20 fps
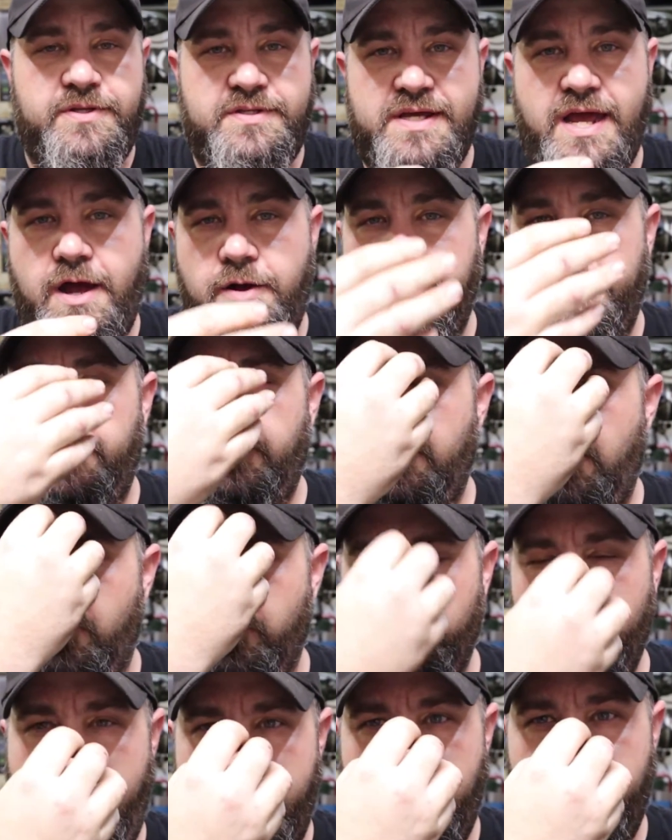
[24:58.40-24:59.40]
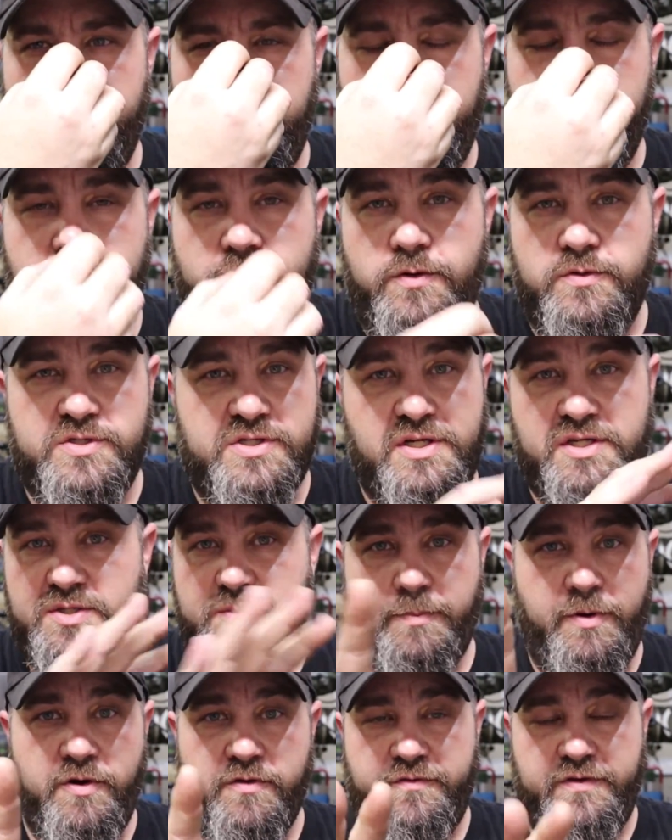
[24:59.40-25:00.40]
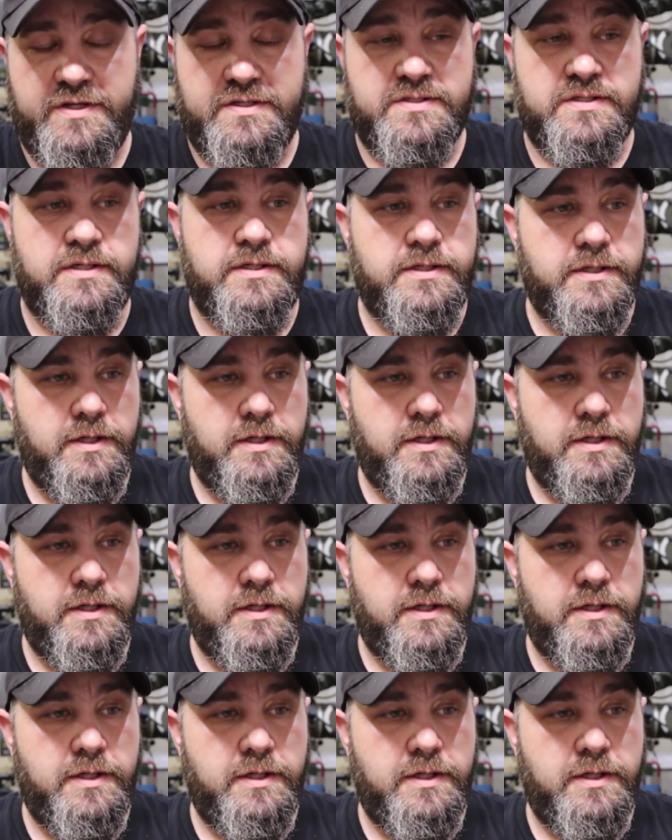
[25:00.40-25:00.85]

it down, it'll go right over your nose and it's perfect.